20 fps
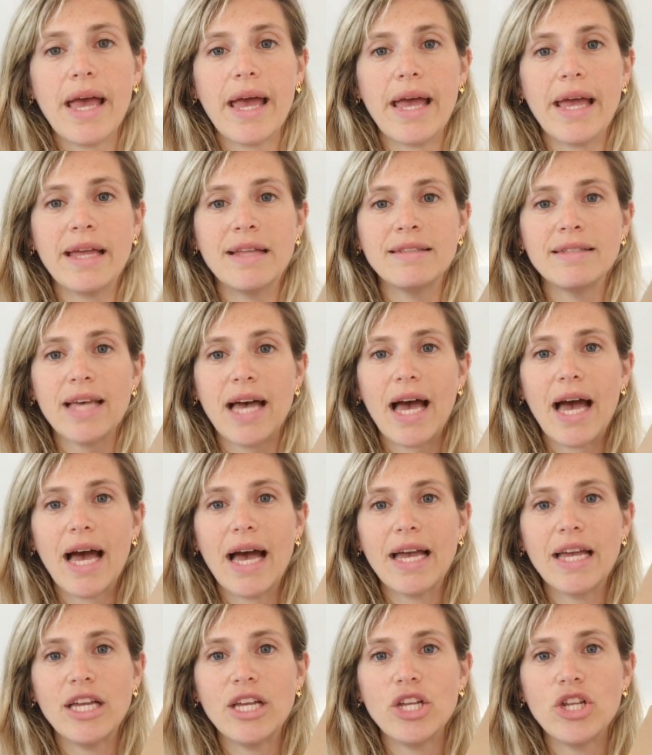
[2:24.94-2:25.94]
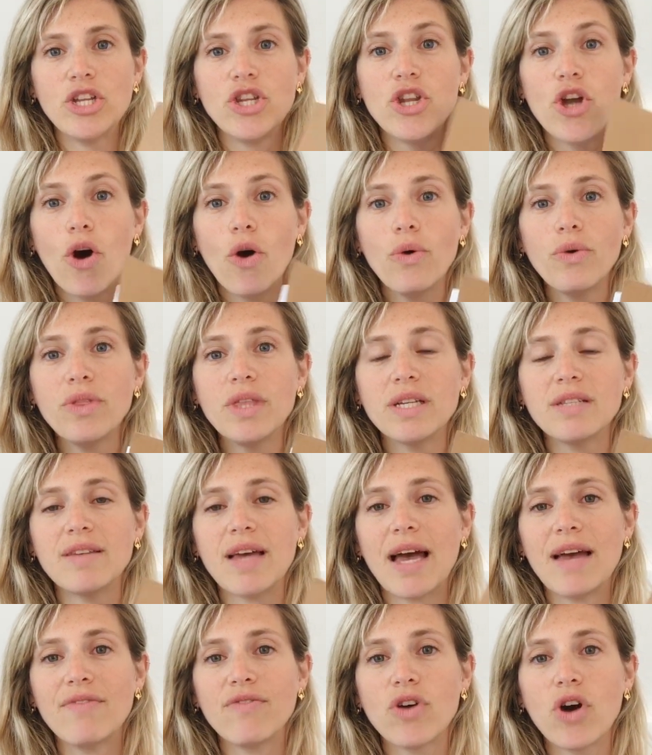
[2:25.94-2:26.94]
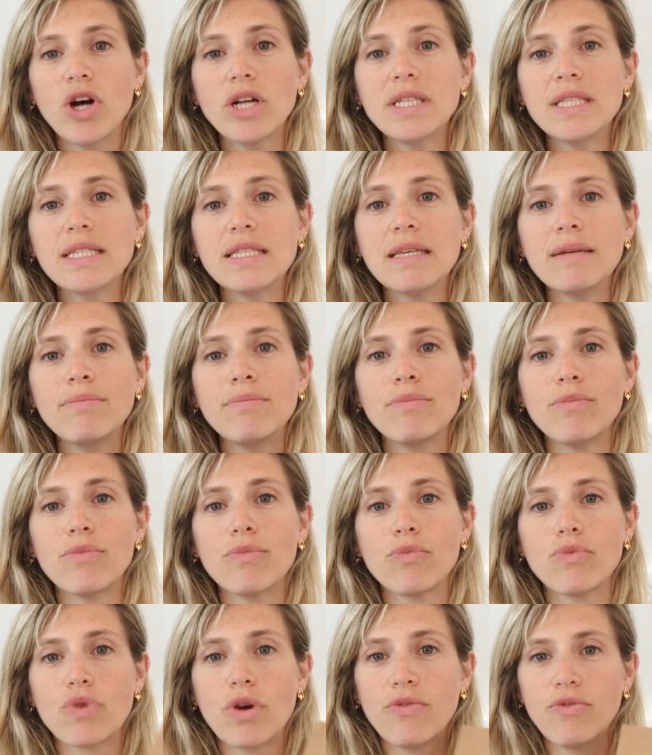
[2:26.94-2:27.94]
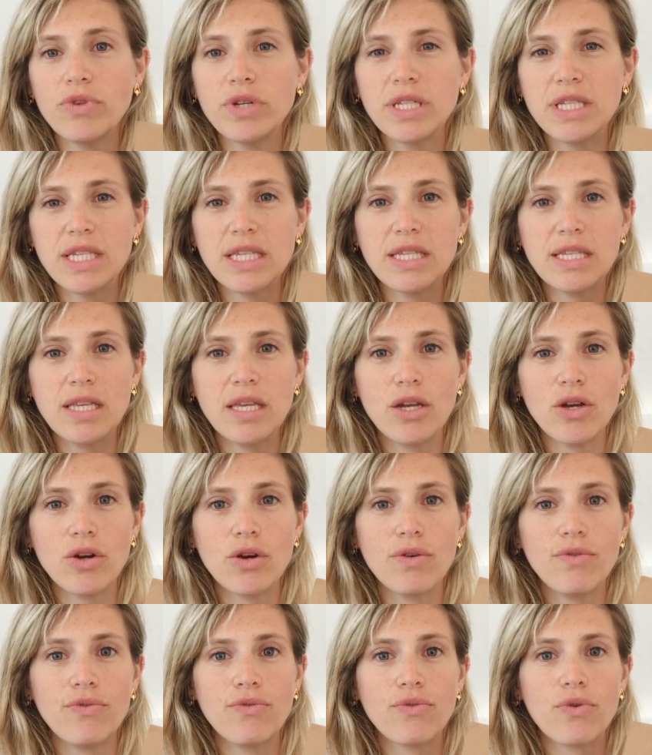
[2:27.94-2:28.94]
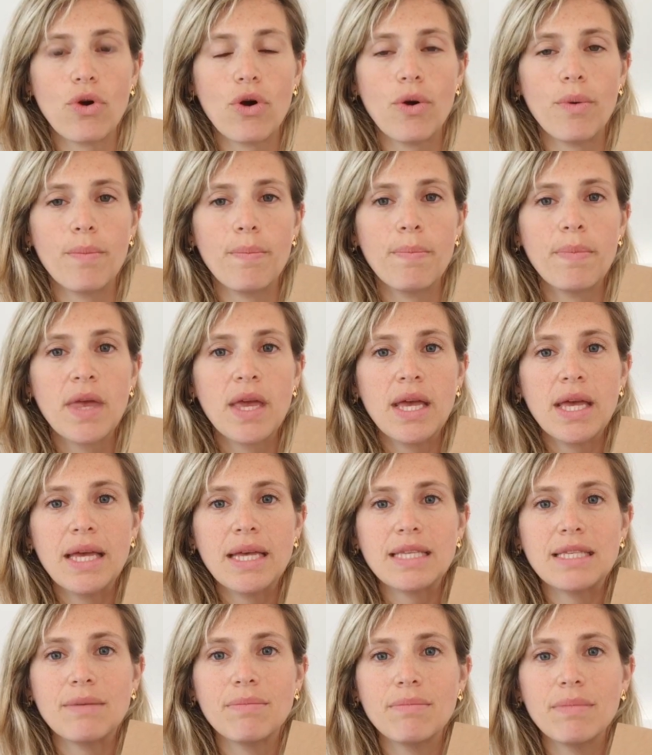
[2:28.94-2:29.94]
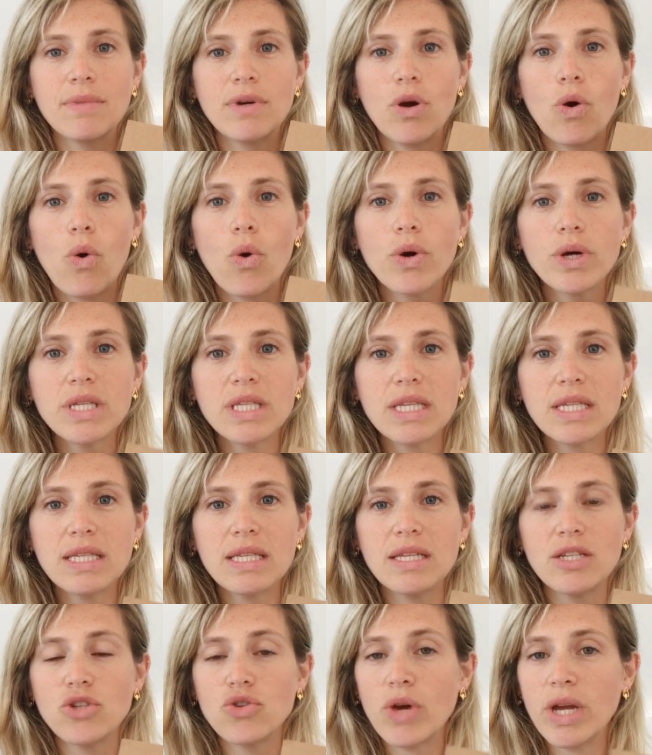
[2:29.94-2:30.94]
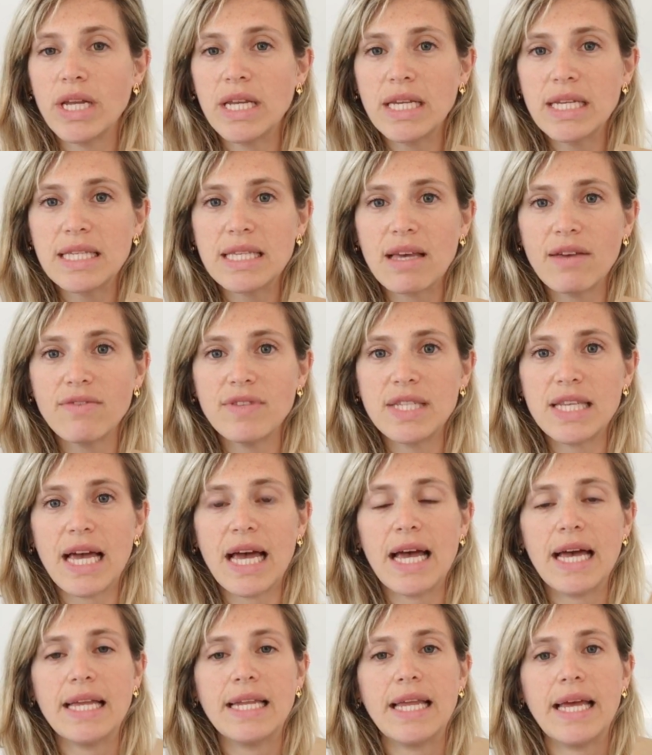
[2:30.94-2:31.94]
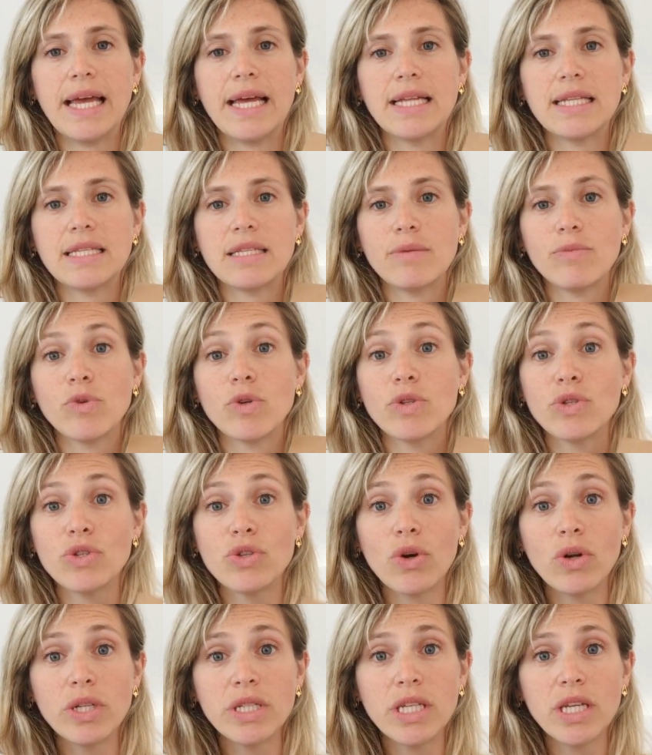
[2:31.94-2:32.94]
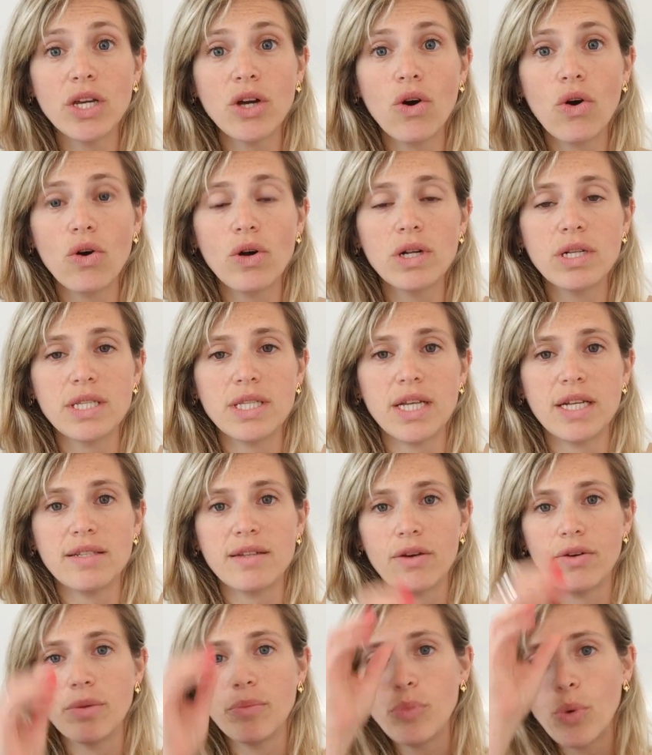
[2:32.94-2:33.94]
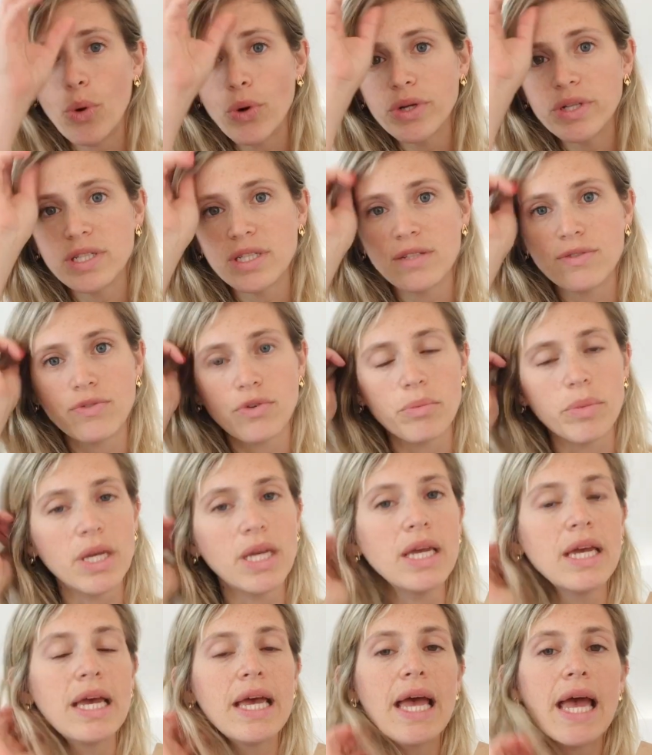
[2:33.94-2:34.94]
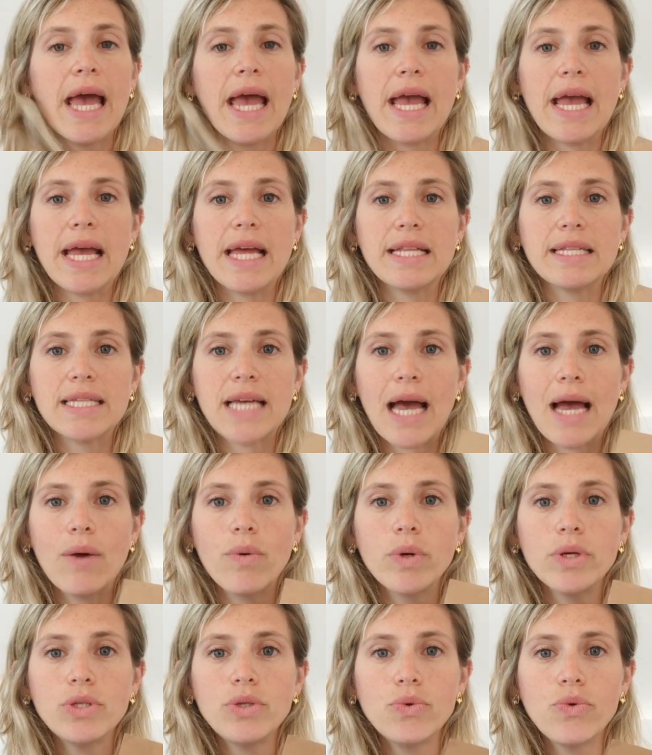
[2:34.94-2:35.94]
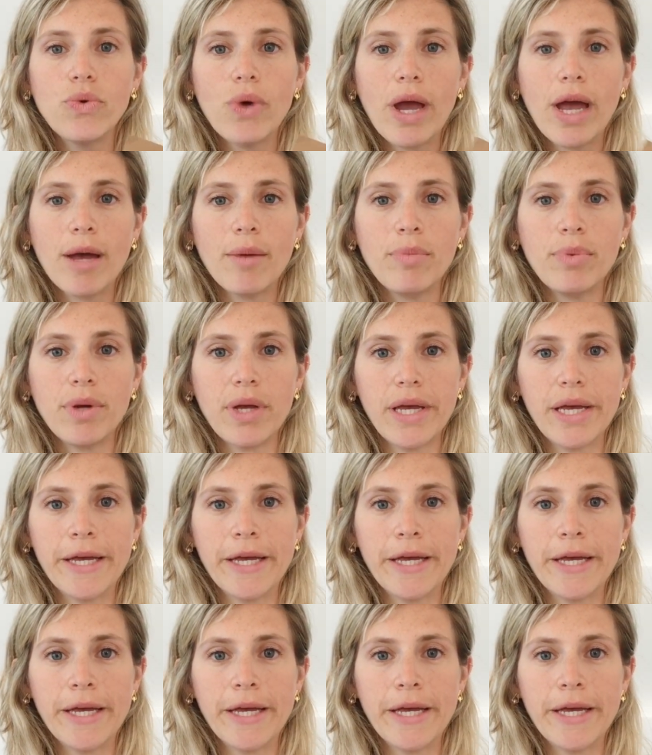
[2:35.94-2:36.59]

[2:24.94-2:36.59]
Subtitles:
and I know that I've got some references here from some courses and trainings I've done and some consulting calls that are important for me, and I want to grab